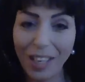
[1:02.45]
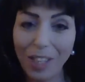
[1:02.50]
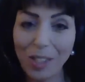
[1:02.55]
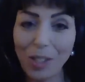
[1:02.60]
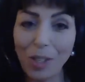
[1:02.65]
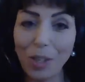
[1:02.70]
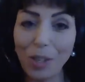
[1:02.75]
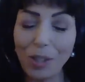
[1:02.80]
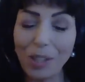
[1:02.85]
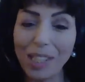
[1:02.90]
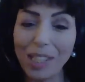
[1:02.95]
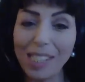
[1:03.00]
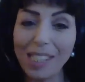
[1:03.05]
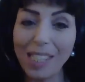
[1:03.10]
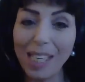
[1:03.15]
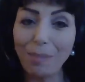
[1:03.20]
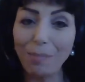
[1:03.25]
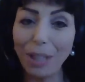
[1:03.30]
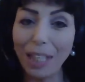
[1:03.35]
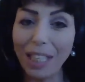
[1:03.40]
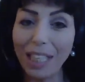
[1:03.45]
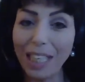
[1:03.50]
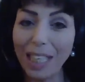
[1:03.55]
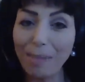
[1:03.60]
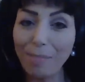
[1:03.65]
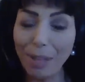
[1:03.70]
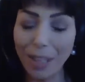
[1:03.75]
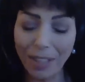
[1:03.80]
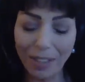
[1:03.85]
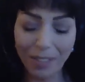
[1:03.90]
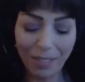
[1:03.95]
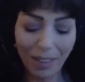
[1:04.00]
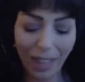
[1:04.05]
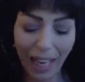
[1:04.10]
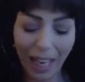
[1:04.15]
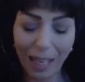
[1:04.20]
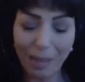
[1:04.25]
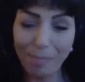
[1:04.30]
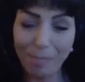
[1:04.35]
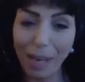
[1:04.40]
So you can send me an email
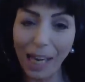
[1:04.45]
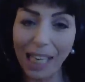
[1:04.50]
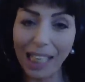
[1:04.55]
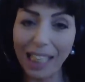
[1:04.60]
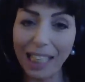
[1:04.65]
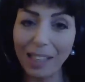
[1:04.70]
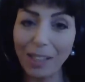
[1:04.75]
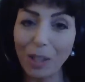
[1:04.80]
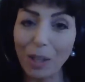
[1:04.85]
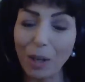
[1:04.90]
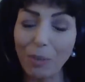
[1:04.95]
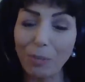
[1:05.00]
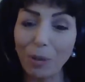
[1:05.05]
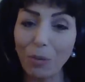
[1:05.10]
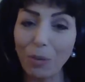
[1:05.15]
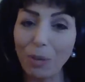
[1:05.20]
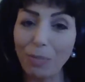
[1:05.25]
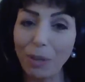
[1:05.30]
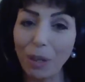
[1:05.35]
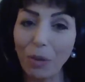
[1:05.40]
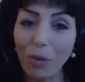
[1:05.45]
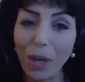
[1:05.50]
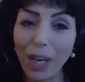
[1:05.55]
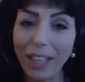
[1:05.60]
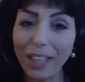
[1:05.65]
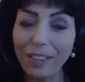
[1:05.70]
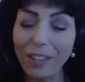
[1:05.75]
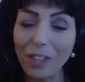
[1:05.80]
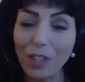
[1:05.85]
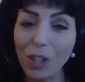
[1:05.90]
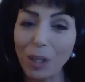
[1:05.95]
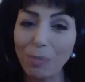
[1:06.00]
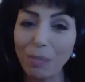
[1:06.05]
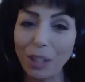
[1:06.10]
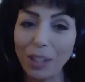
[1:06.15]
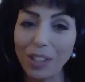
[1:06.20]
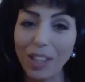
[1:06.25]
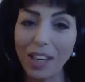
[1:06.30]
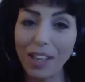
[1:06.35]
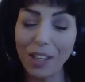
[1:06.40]
at
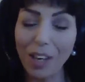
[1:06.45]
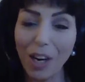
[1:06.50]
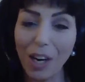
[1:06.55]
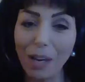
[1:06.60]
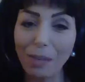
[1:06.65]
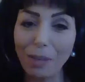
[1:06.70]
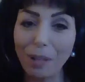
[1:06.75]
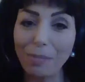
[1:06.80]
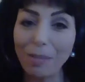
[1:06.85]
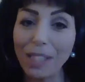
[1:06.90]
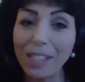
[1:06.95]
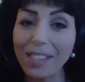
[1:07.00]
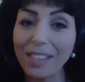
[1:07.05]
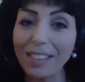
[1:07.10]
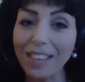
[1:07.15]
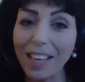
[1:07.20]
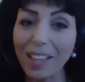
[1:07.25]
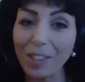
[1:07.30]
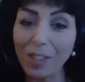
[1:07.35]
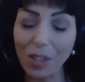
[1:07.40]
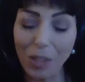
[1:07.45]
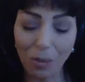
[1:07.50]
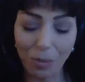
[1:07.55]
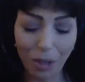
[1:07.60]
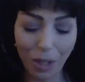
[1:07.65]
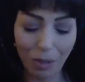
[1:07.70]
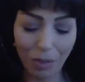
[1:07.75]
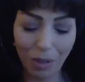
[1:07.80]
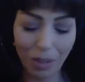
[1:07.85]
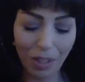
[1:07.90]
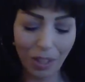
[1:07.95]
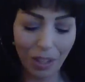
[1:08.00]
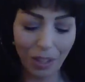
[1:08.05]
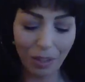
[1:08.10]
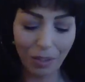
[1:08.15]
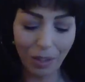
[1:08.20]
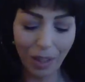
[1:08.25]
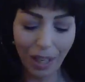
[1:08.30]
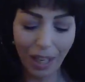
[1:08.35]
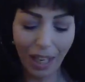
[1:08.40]
maggie1mcguire@gmail.com. I'd be delighted to work with
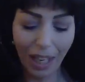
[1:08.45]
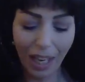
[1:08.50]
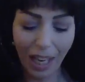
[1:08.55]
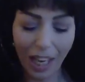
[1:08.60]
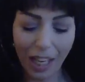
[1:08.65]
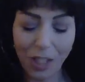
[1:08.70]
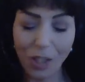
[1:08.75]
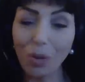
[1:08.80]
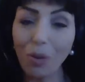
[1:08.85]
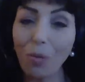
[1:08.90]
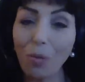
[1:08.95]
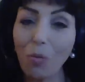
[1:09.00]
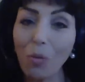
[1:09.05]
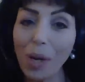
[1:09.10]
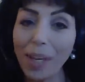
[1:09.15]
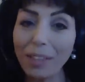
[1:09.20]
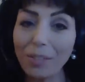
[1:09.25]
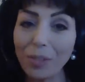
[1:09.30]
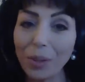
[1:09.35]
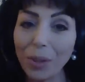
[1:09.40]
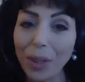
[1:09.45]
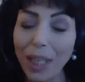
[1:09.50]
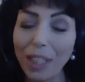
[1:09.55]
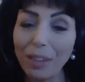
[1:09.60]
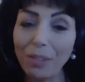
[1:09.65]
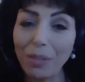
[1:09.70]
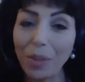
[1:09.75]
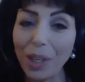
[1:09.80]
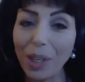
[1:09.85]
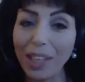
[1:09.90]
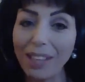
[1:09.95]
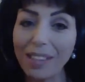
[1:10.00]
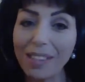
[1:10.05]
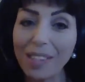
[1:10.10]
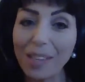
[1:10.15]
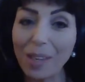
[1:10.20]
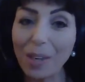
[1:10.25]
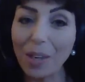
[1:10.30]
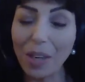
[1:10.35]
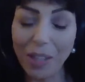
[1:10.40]
you. I do a wide variety of
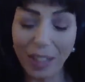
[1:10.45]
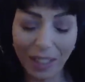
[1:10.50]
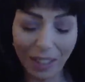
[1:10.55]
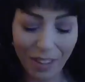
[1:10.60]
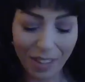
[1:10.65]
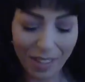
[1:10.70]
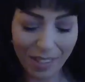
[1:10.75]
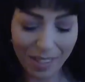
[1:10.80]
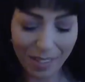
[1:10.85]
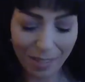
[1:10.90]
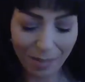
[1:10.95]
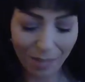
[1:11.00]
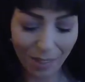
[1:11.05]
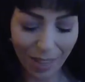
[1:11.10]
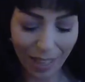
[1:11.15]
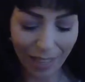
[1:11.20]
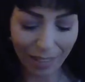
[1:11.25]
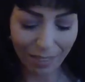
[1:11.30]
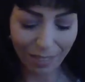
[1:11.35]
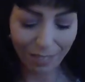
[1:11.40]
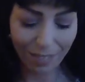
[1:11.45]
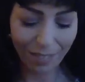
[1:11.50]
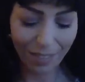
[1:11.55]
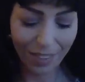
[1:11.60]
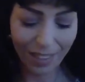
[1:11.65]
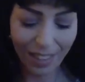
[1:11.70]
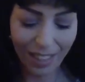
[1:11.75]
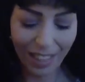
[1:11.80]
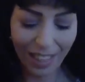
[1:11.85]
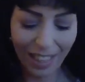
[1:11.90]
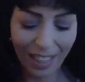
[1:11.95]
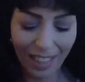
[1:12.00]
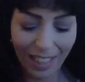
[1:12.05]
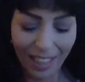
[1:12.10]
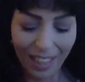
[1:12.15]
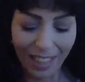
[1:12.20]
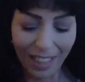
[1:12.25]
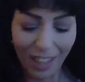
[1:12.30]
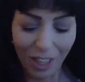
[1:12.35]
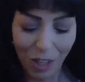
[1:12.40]
readings in all areas of life.
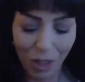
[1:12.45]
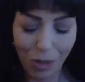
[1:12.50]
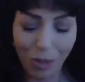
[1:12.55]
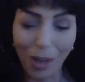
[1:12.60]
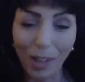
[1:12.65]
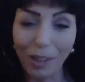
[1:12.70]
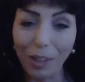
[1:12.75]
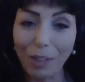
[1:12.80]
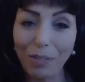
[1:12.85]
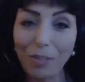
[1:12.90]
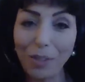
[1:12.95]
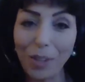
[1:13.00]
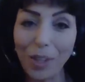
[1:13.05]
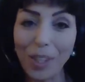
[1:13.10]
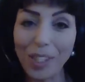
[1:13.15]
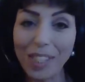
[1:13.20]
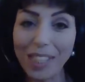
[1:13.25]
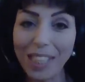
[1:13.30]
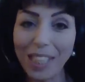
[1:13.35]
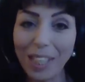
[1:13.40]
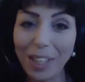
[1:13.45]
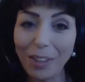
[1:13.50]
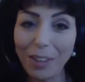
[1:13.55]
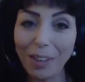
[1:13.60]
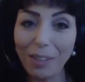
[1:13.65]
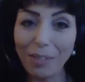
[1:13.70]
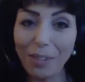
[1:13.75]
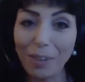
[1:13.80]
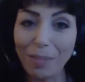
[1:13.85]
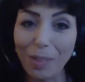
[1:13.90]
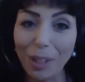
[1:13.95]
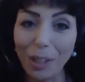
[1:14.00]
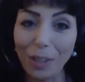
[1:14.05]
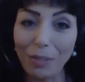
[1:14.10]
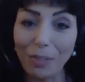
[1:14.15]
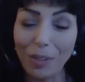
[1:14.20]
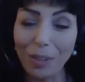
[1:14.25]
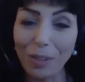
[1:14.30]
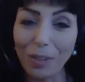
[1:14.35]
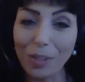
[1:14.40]
So I look forward to hearing from you
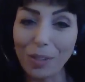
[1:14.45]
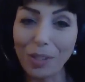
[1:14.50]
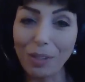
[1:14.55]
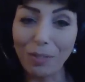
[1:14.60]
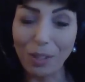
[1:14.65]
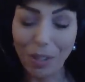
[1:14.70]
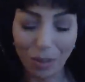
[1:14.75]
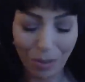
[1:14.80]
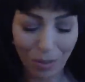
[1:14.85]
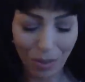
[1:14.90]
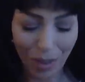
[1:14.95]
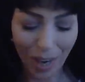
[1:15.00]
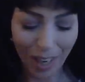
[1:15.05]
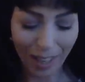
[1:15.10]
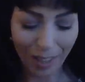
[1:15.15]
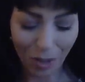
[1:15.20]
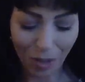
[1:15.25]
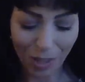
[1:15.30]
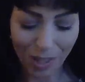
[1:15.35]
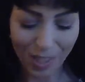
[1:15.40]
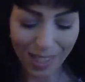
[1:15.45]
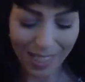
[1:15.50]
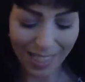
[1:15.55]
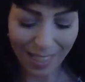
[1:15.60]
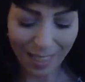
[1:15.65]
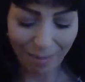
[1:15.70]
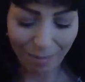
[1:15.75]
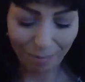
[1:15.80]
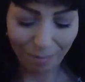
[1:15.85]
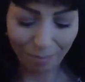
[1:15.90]
for those of you who are interested.